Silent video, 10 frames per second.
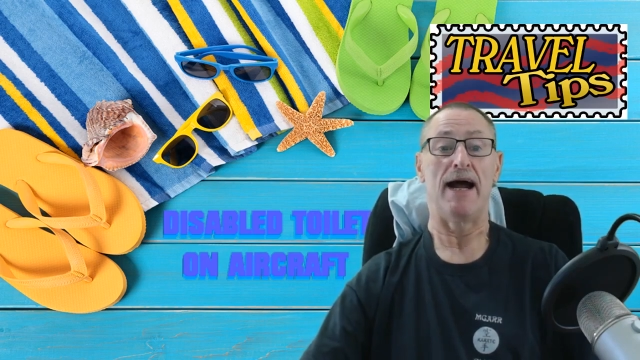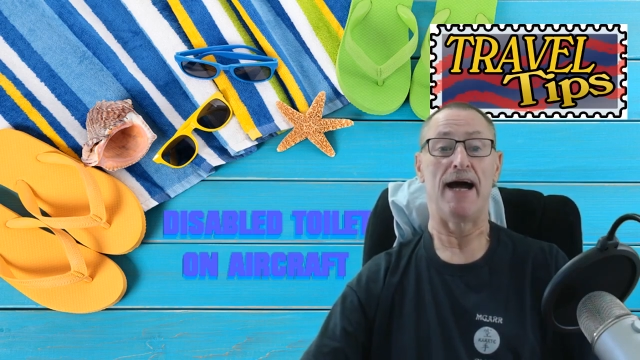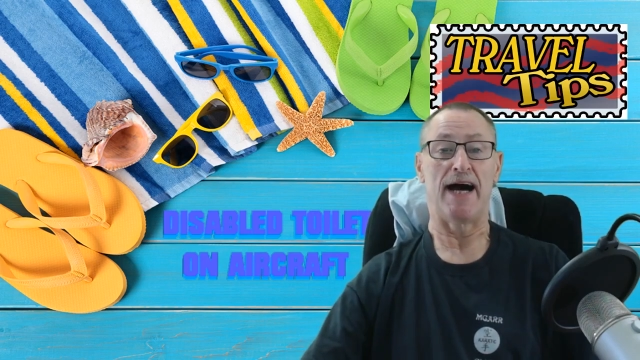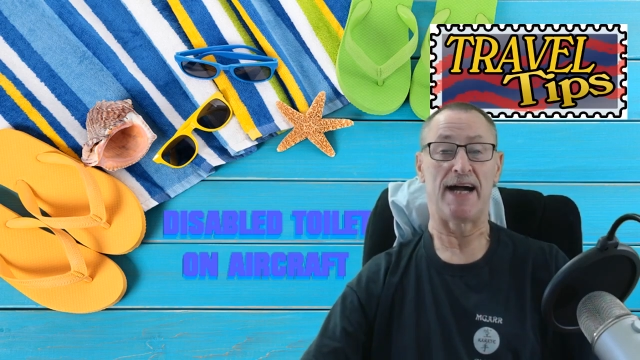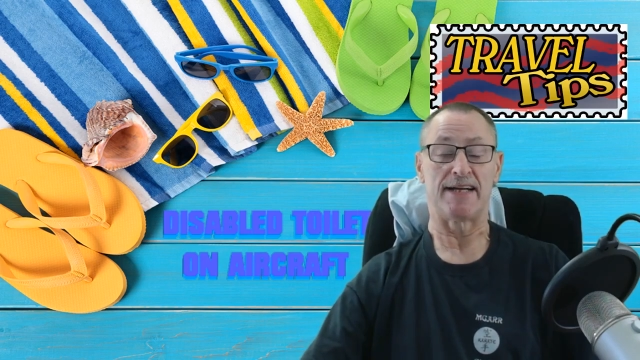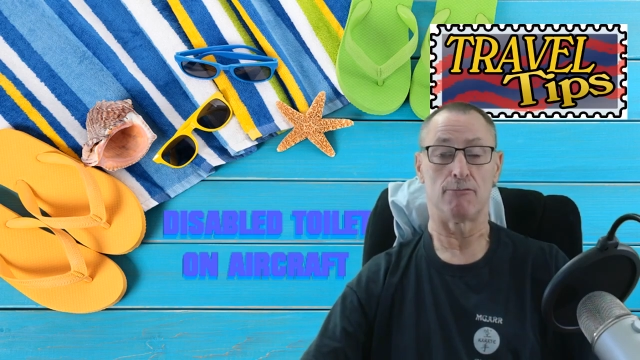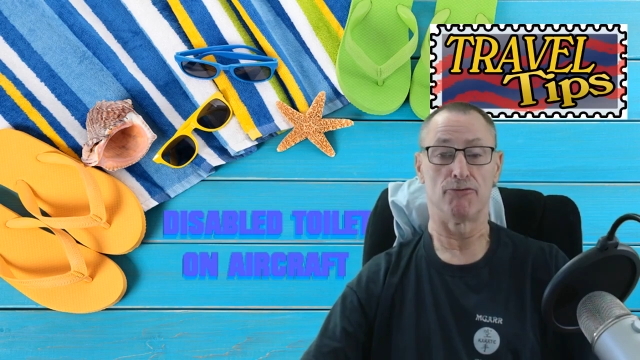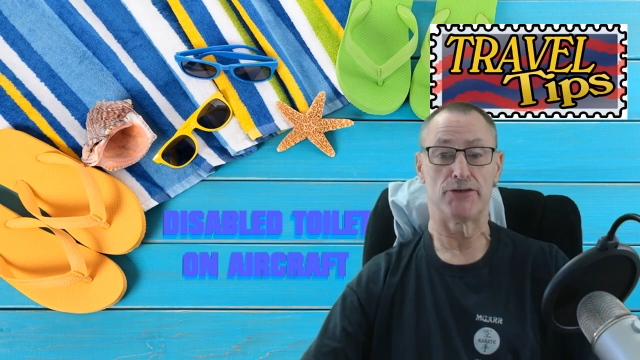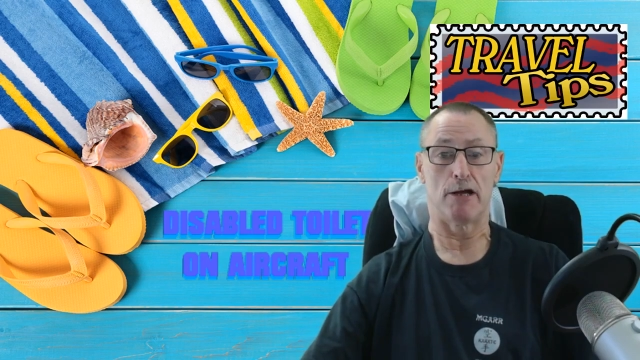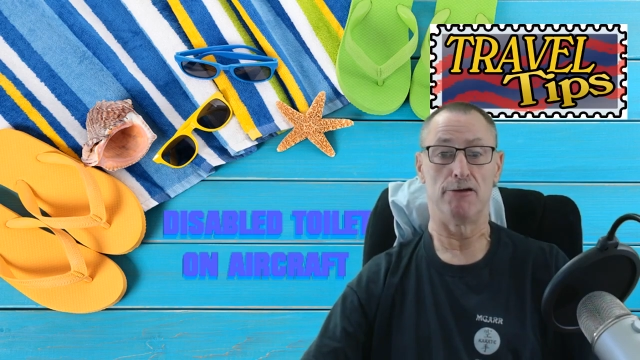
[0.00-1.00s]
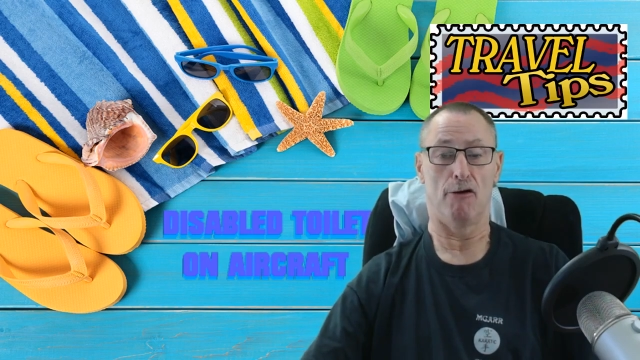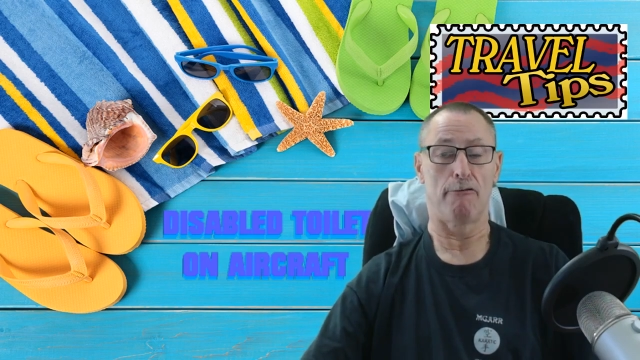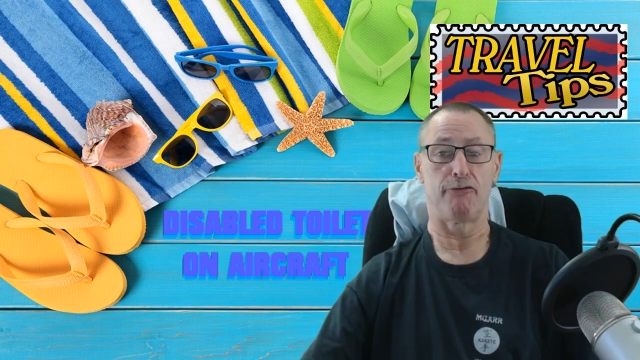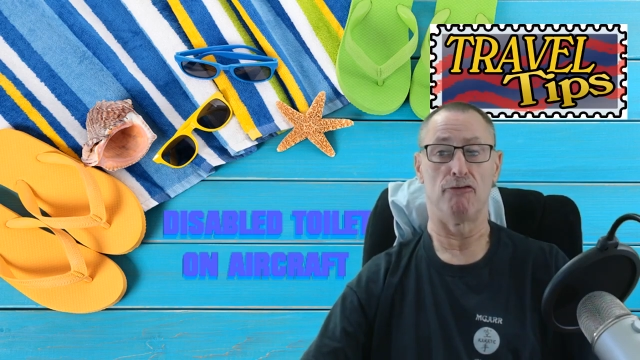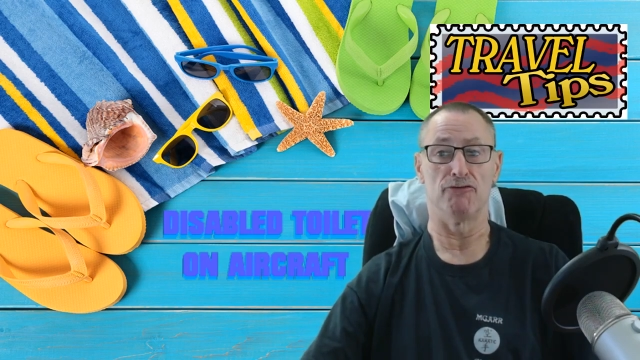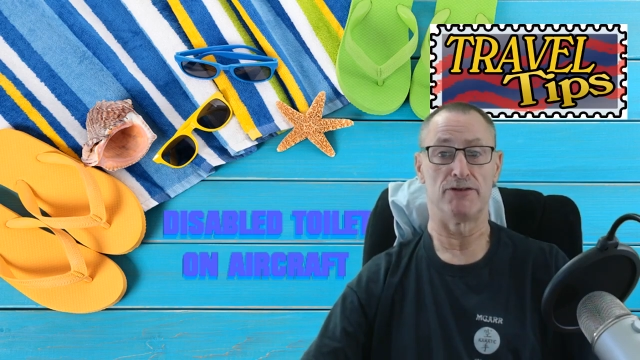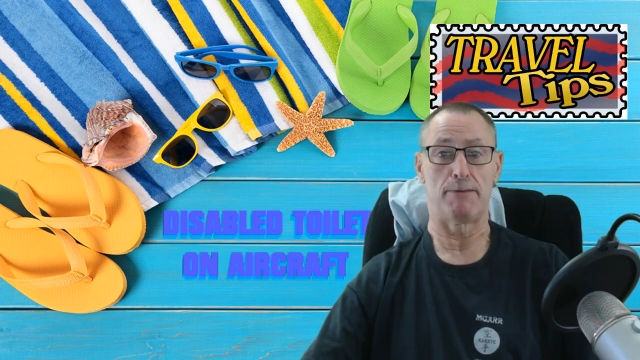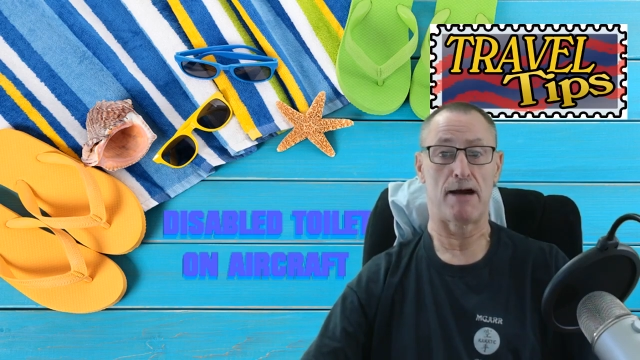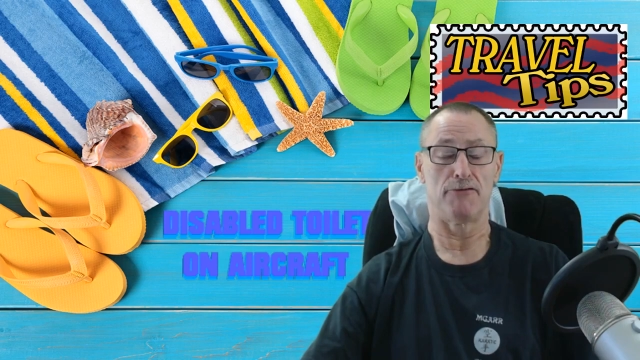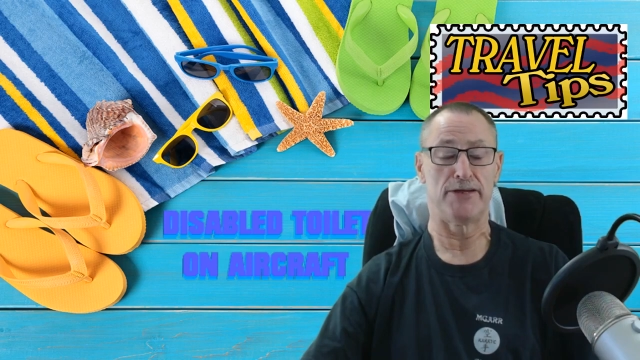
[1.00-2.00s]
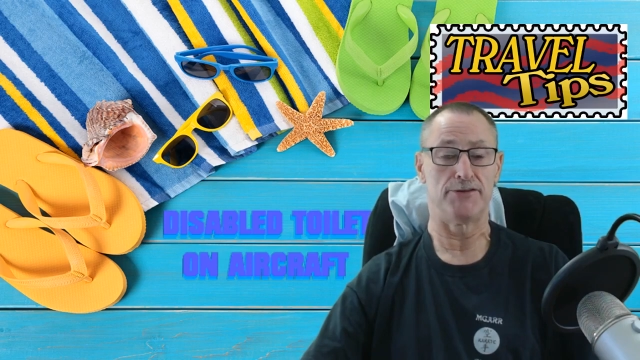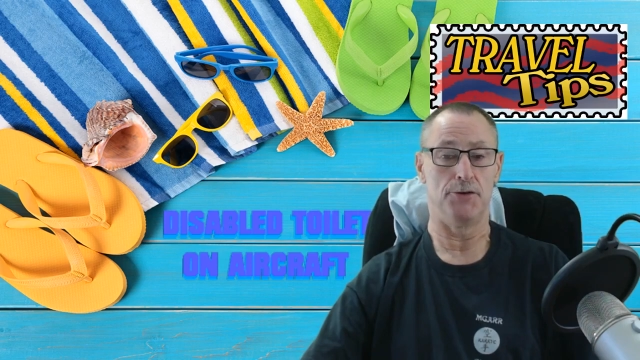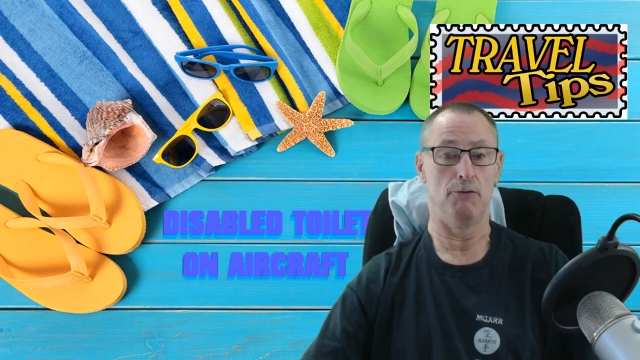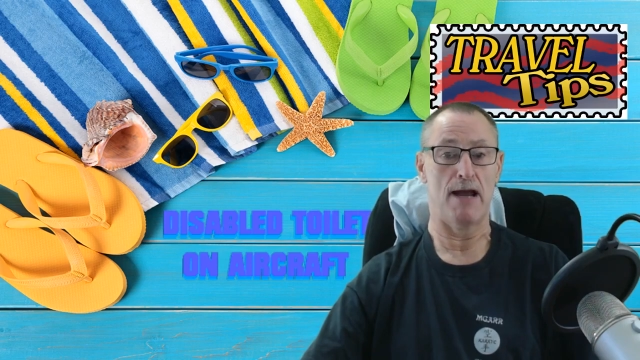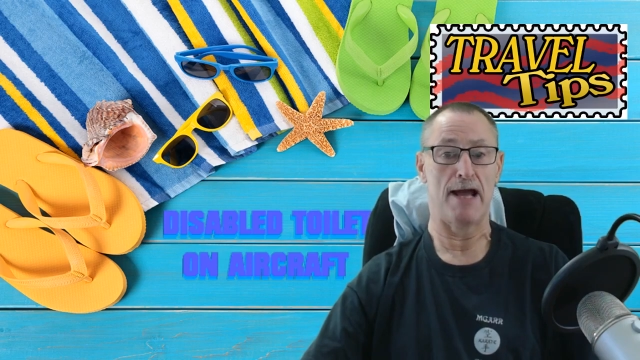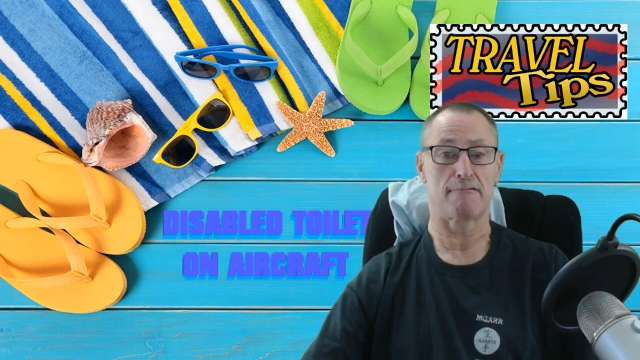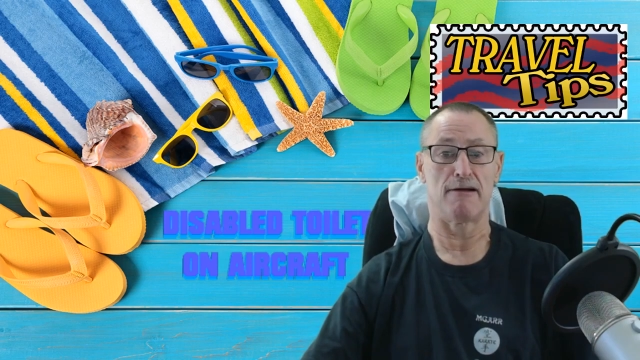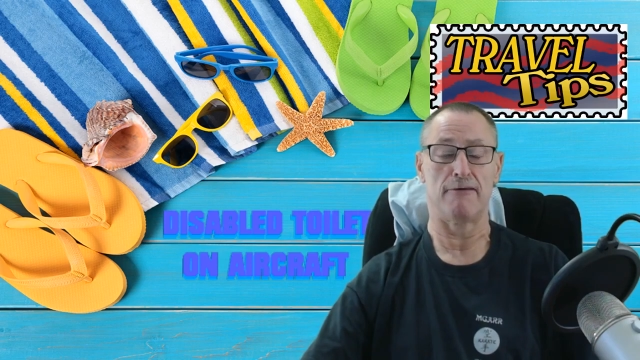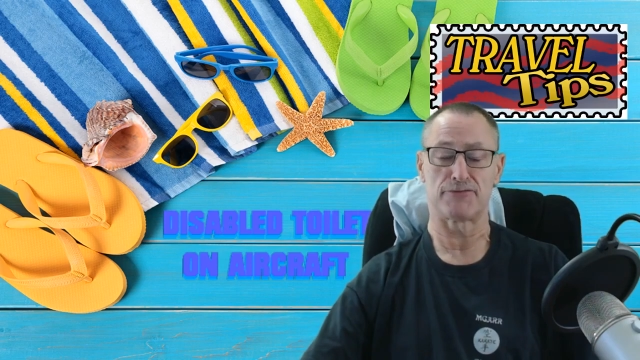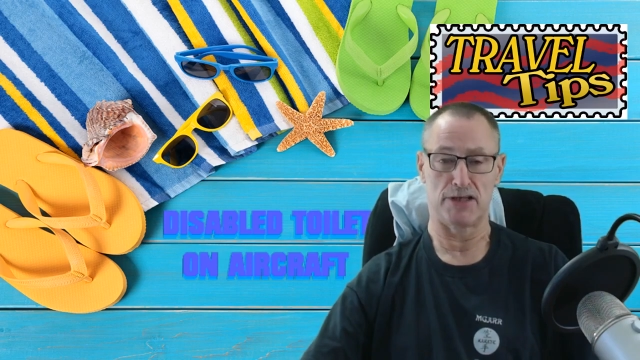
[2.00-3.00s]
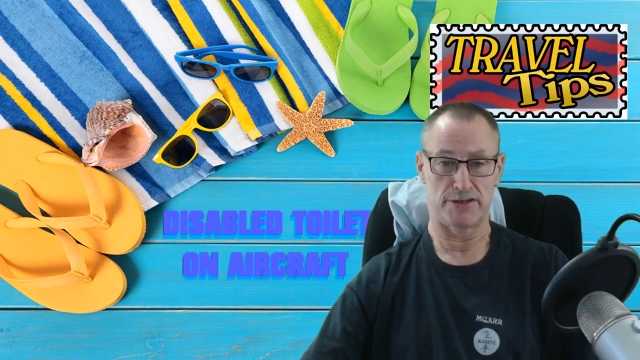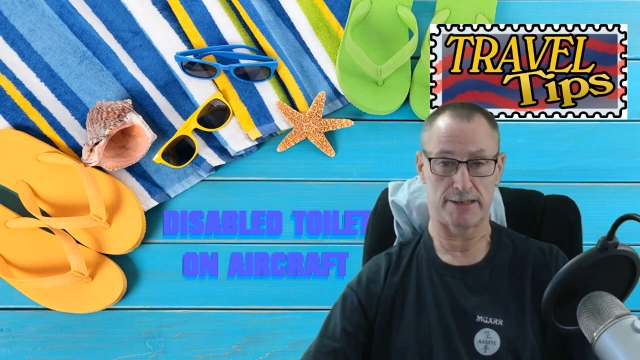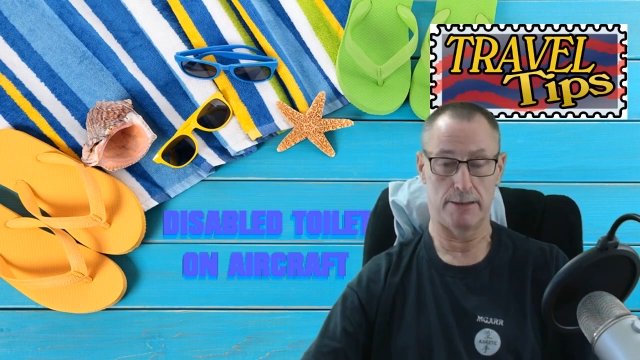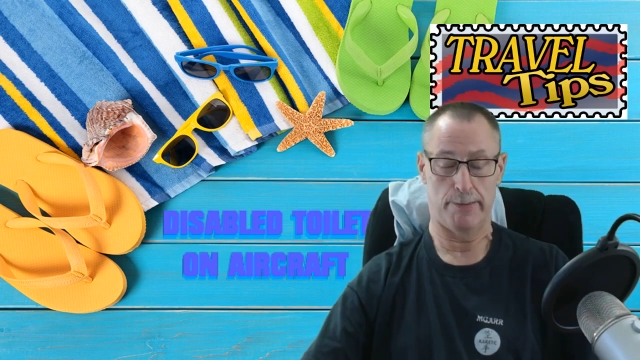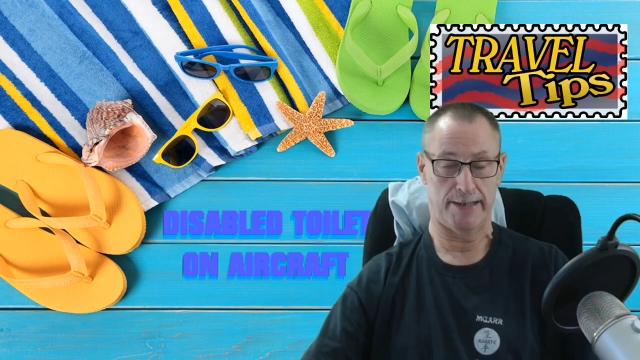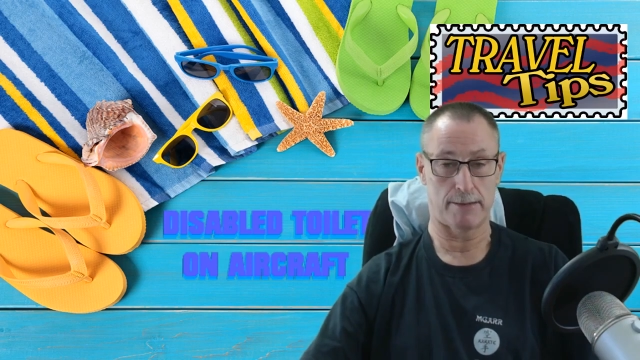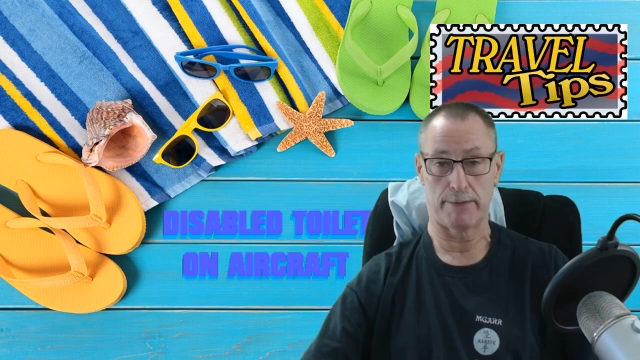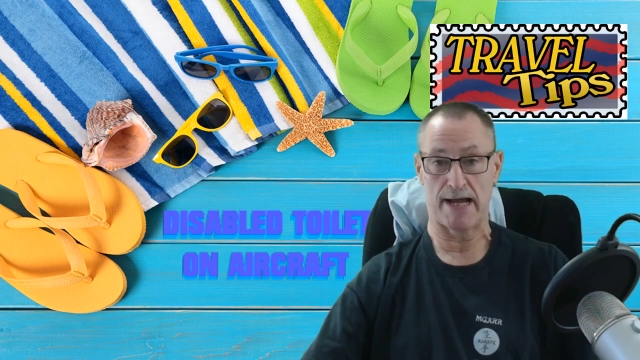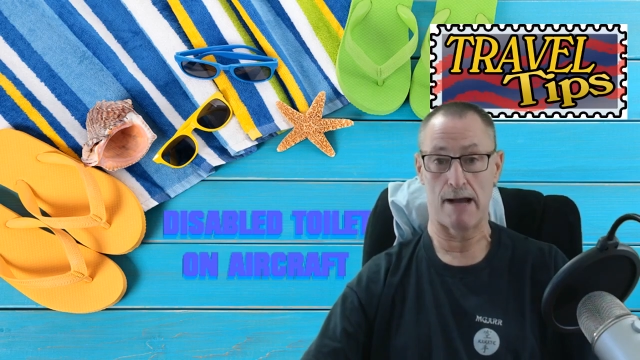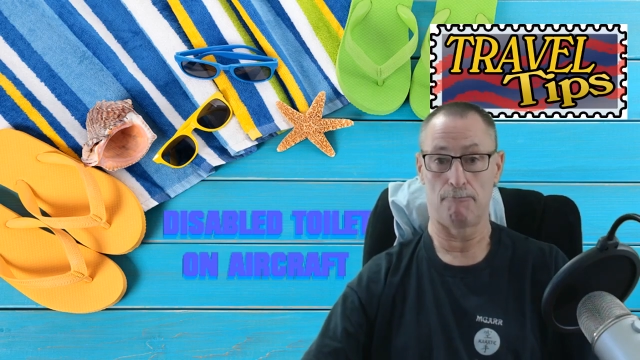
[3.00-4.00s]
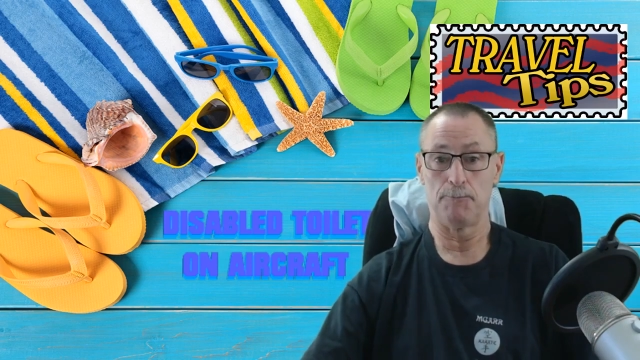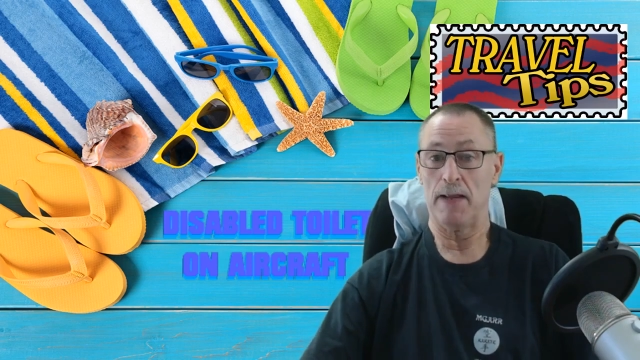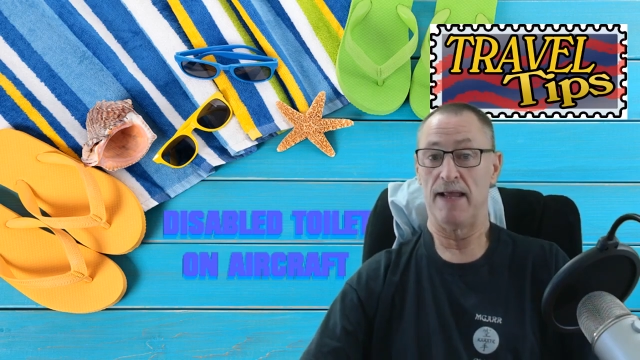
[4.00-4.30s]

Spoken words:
and also your thoughts about this new aircraft that's going to be coming out.